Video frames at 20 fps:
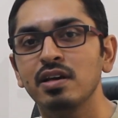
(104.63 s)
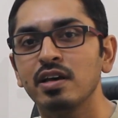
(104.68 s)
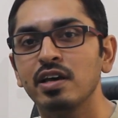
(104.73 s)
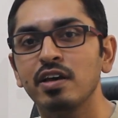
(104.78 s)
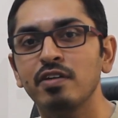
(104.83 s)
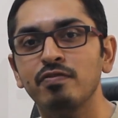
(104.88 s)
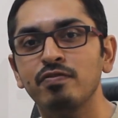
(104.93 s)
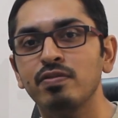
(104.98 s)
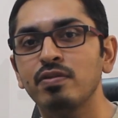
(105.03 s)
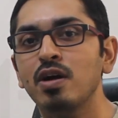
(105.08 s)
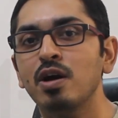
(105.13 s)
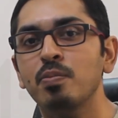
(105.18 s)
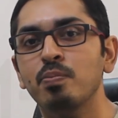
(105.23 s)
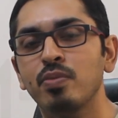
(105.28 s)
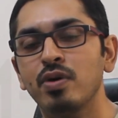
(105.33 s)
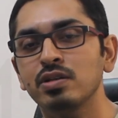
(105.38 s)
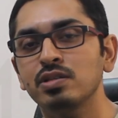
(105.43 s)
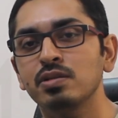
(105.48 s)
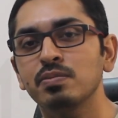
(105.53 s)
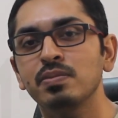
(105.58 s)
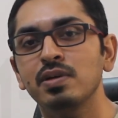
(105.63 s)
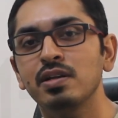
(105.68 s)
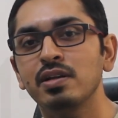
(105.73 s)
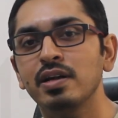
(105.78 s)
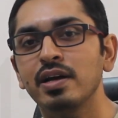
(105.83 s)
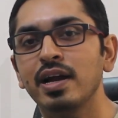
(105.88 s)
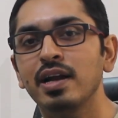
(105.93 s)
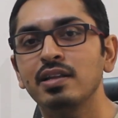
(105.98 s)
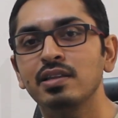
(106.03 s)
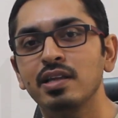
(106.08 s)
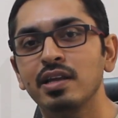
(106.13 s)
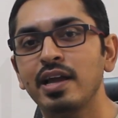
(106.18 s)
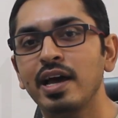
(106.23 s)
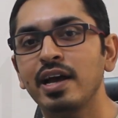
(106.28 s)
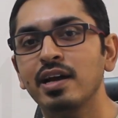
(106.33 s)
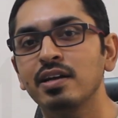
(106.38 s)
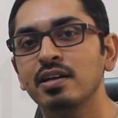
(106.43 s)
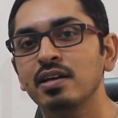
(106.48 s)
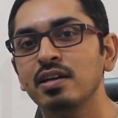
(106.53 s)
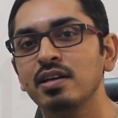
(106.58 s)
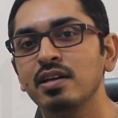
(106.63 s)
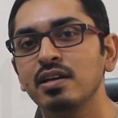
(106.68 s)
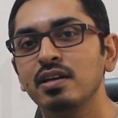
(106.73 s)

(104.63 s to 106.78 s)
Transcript: if not possible at the night.